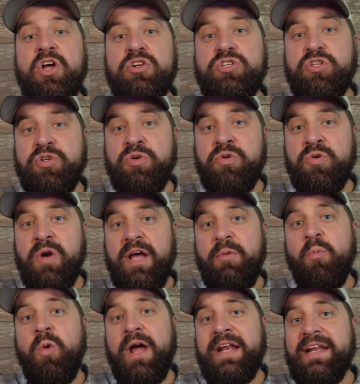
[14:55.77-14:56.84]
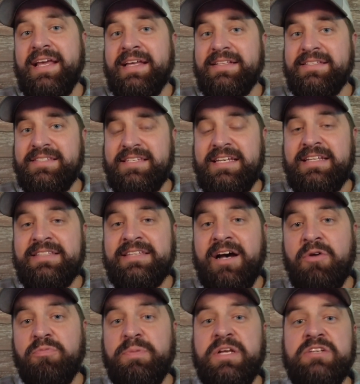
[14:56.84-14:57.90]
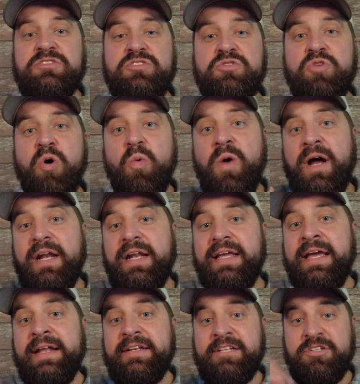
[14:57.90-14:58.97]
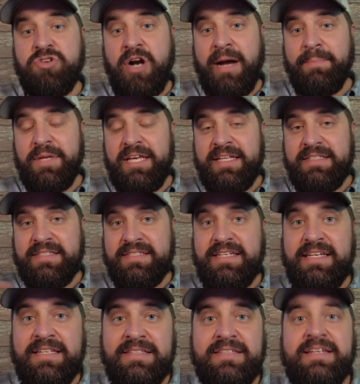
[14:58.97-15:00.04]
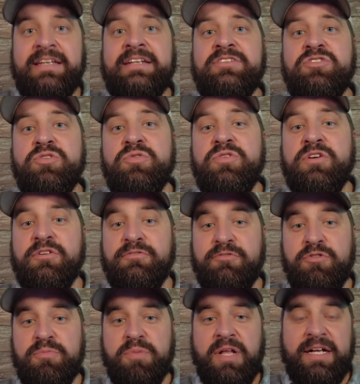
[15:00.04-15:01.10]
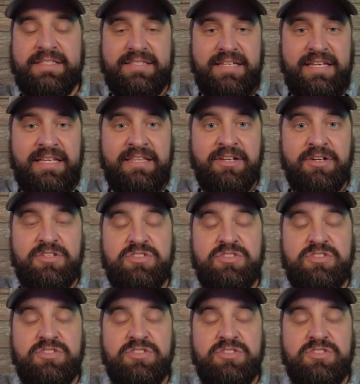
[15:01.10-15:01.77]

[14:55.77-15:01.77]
to when it seeds out, because you don't want it to drop its seeds into your food plots either.